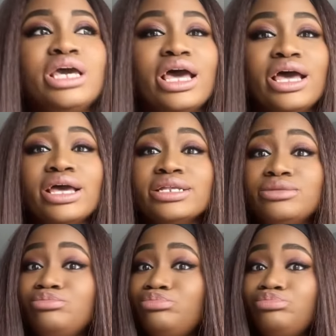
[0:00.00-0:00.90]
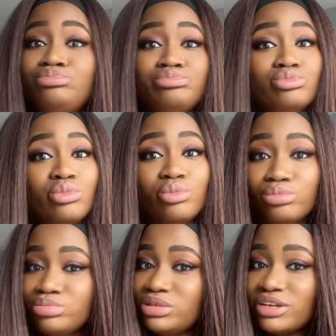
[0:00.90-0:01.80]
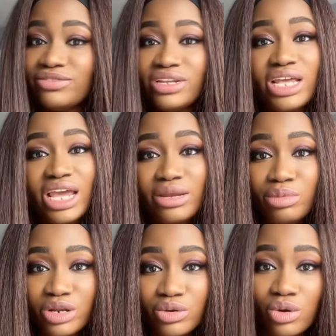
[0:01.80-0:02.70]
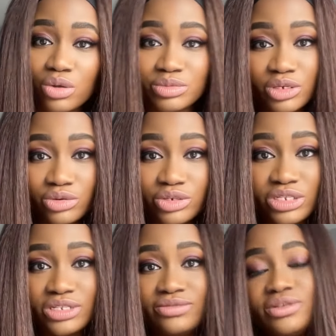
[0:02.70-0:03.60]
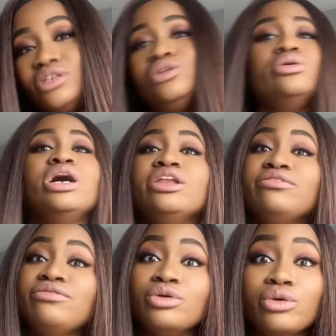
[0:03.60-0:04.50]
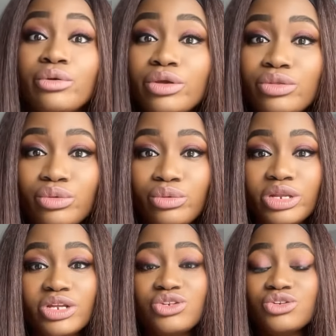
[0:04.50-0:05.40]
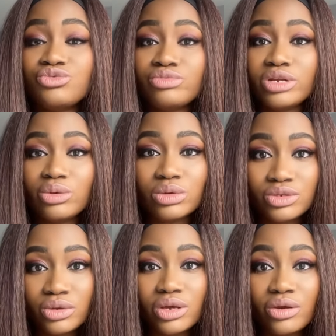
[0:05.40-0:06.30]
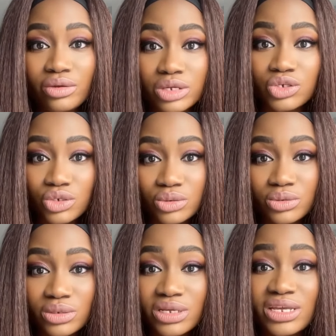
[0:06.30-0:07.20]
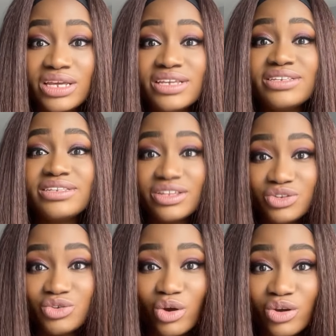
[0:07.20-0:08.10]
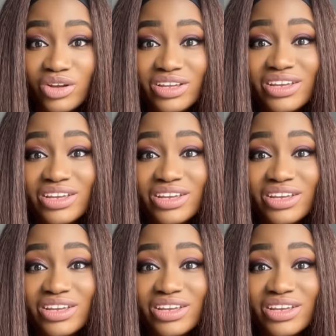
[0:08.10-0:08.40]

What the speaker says: And definitely anybody who comes across this video. And if you're going through it, I just really want to encourage you. Stay strong.